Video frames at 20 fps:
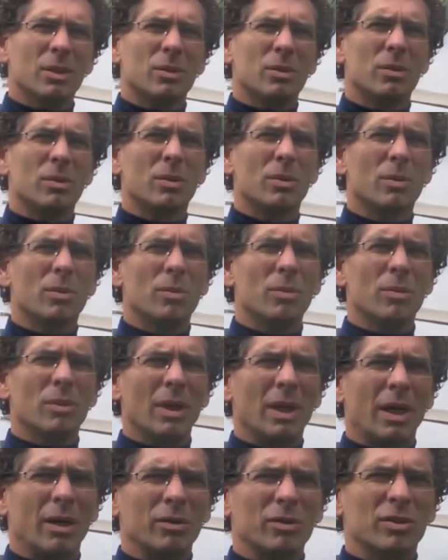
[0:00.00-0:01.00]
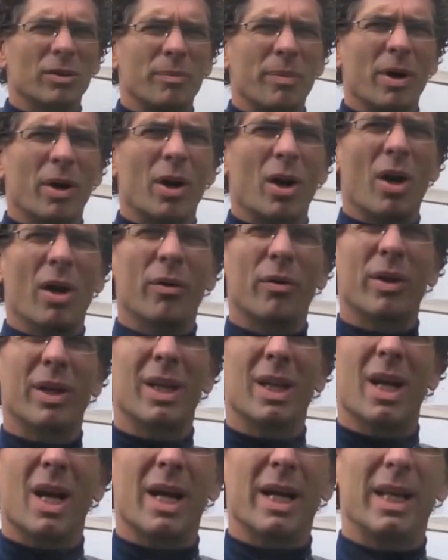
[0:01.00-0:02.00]
Oh, I was about
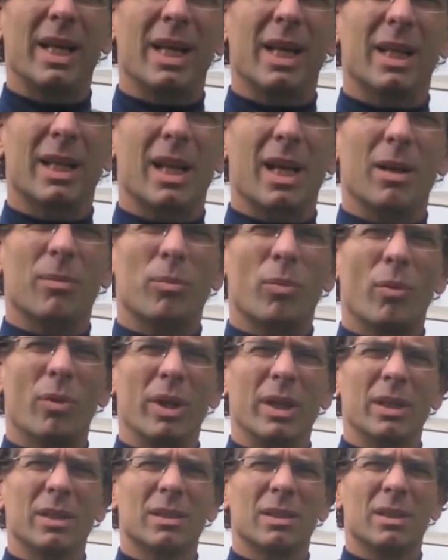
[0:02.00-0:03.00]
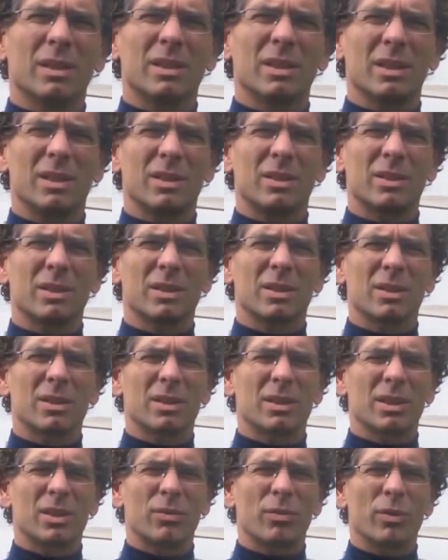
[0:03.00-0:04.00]
190 at that point, 6
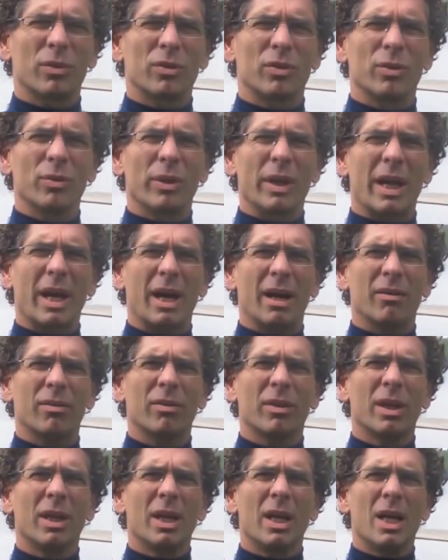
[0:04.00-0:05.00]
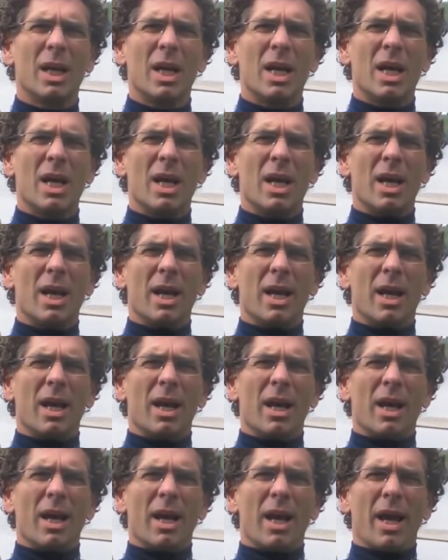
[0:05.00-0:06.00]
foot 2.5,
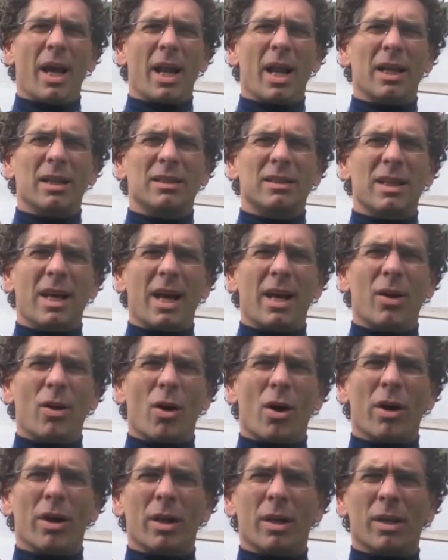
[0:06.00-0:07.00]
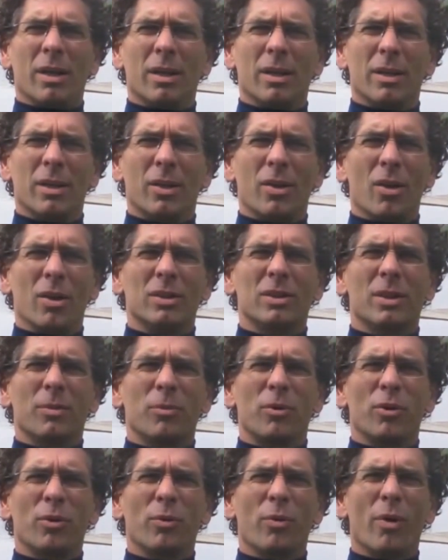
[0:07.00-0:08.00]
and I sat on a
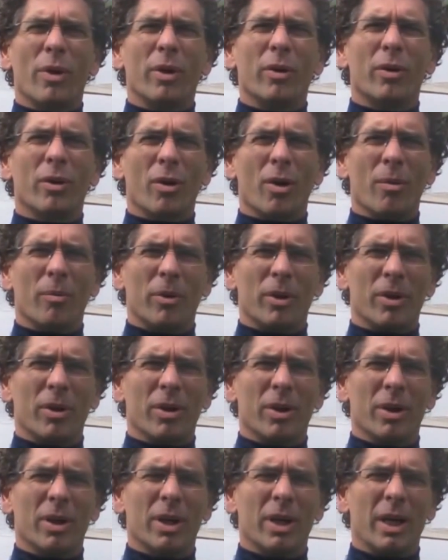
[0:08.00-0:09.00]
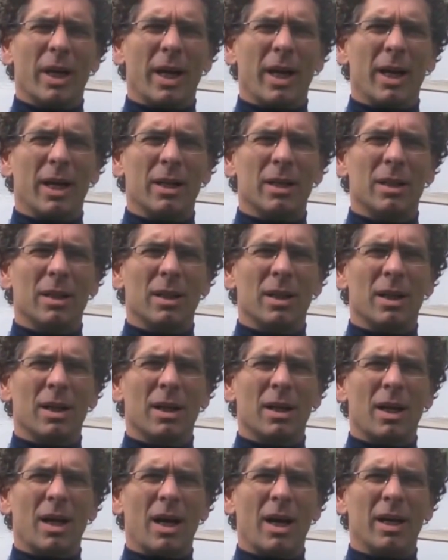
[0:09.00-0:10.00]
Concept 2 rowing ergometer, and
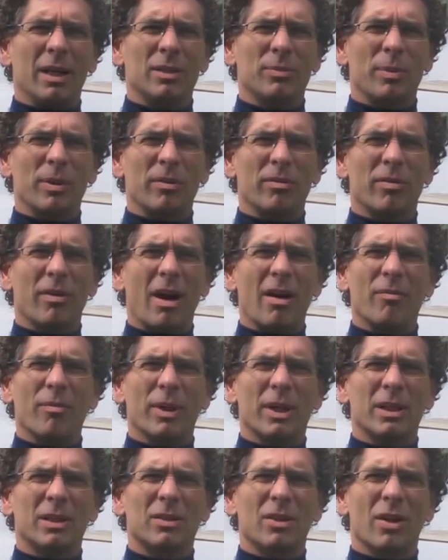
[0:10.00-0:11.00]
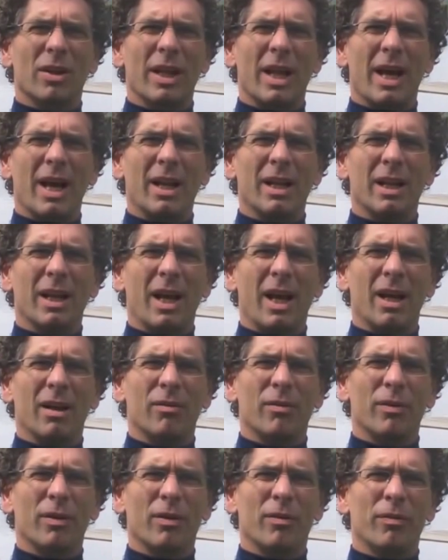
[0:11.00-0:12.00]
I spent 5 minutes on that, and
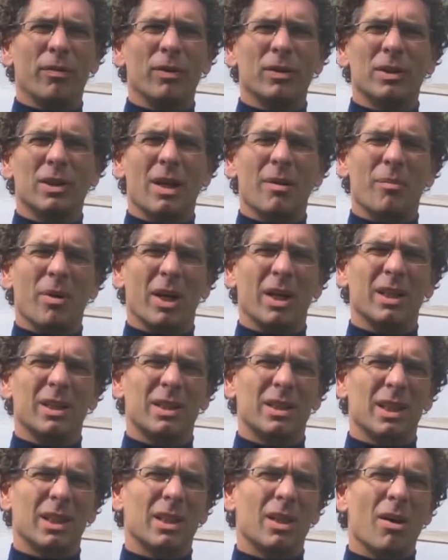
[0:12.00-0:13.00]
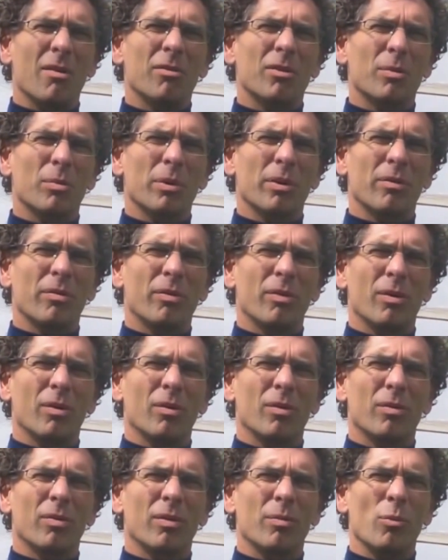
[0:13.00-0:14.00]
for the first time I could sit comfortably
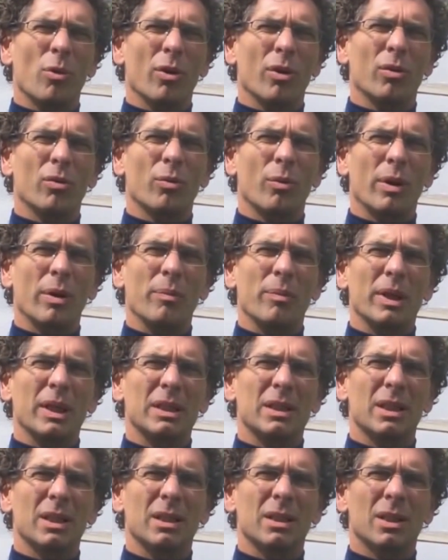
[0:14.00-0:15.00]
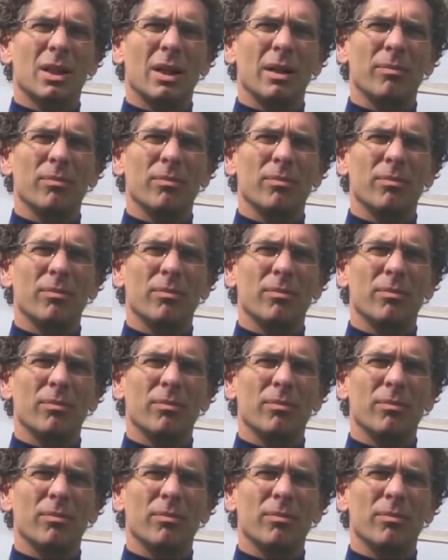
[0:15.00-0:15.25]
for more than 20 minutes at a time.